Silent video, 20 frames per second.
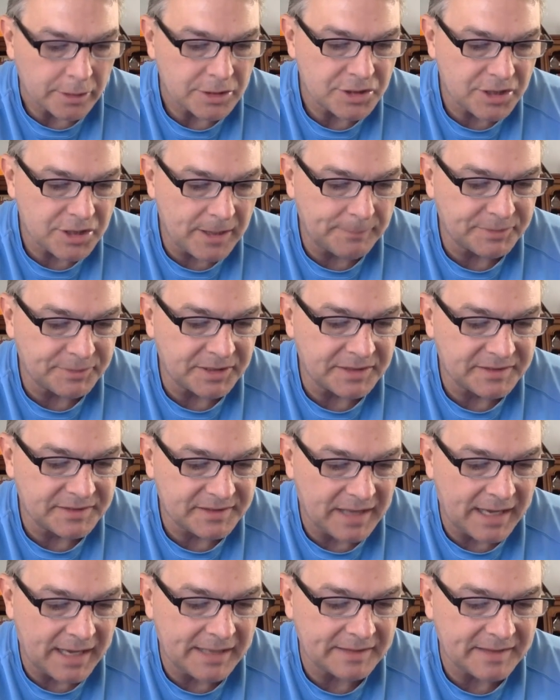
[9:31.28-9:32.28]
CHIPS and
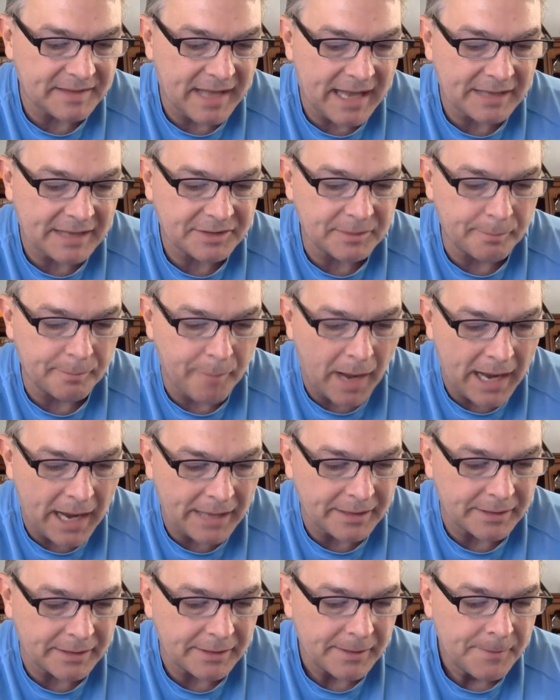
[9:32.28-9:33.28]
Science Act to
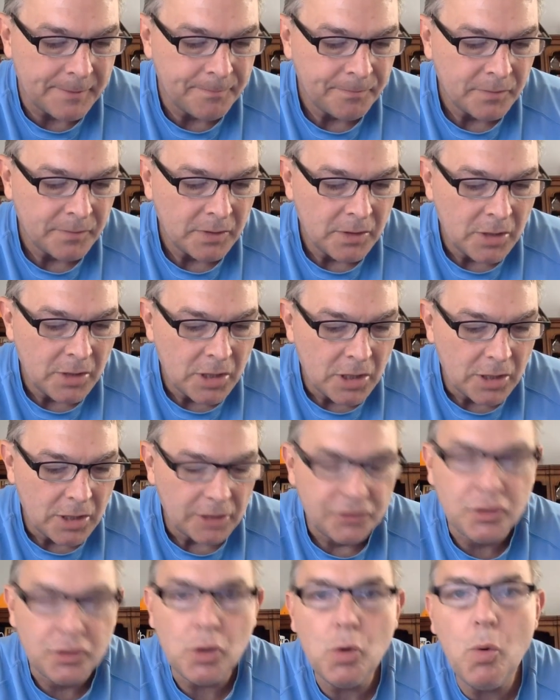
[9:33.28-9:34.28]
Biden.
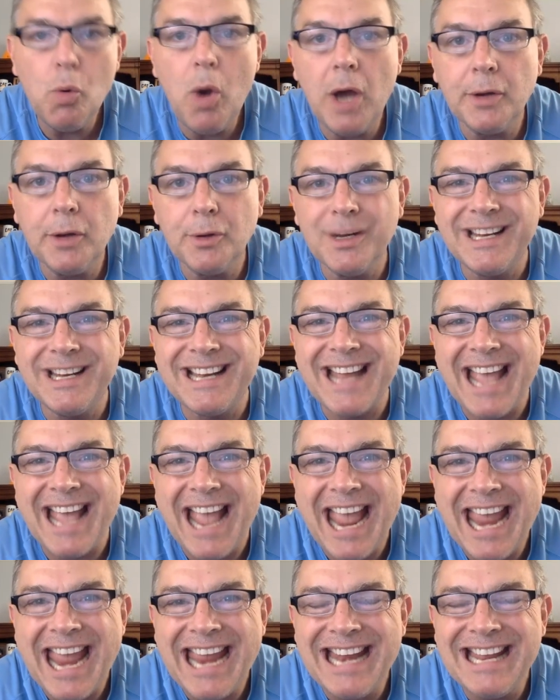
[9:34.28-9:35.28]

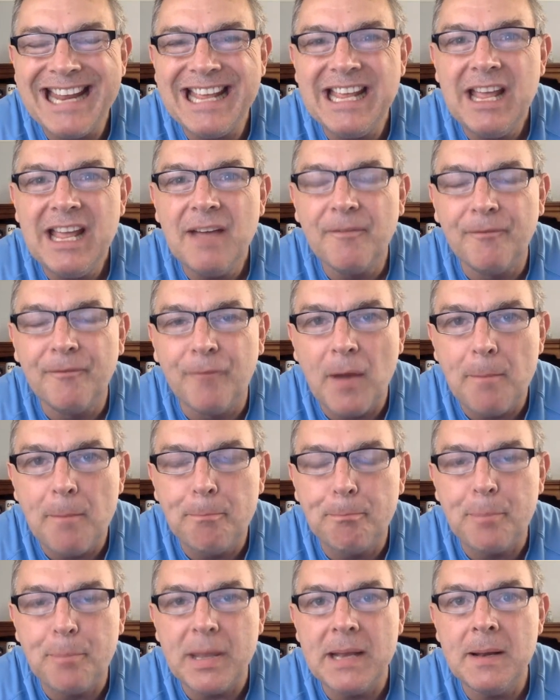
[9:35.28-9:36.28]
$280
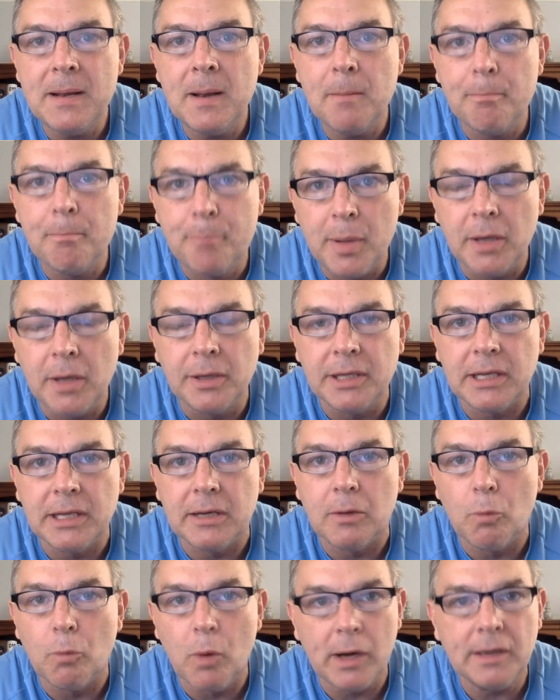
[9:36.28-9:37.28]
flipping
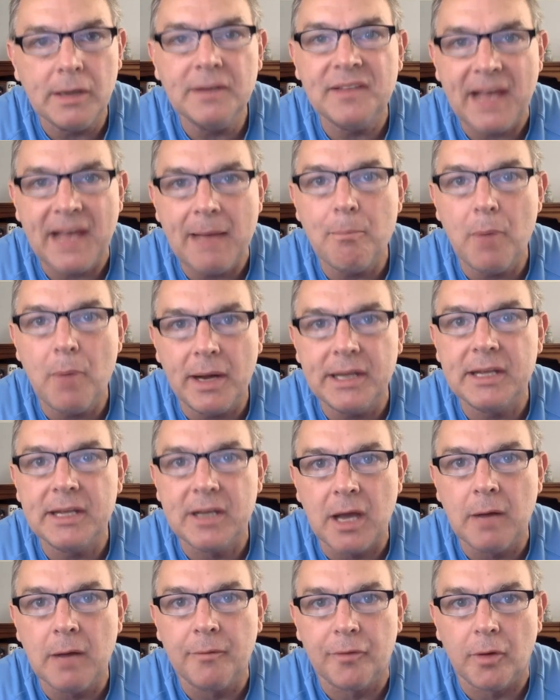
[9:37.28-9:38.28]
billion. Where does that money
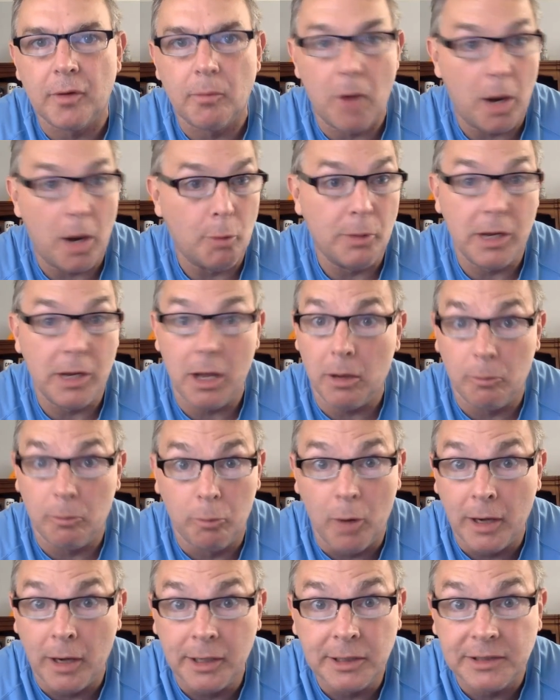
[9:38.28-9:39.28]
come from? Are we
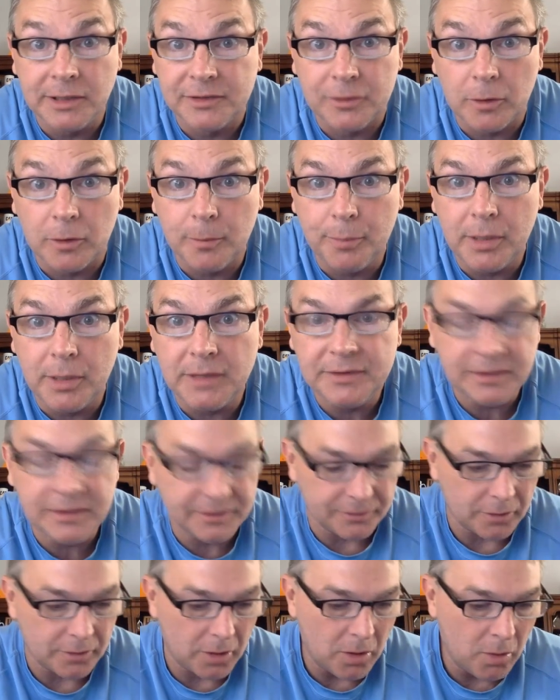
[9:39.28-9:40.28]
running
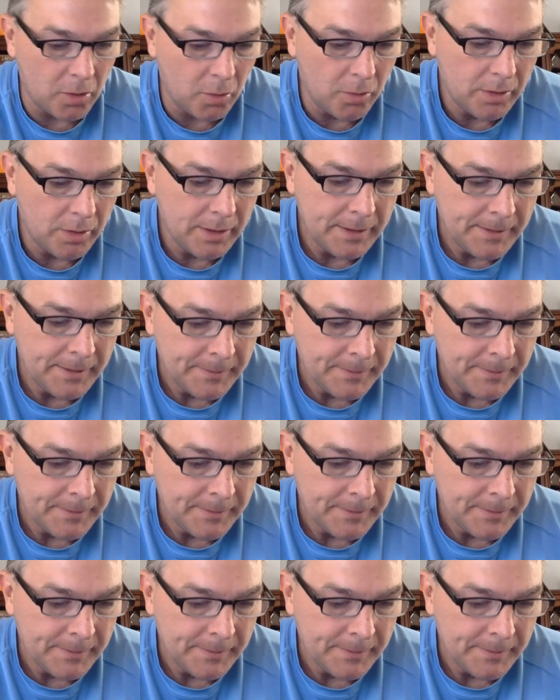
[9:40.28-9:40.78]
surpluses? No.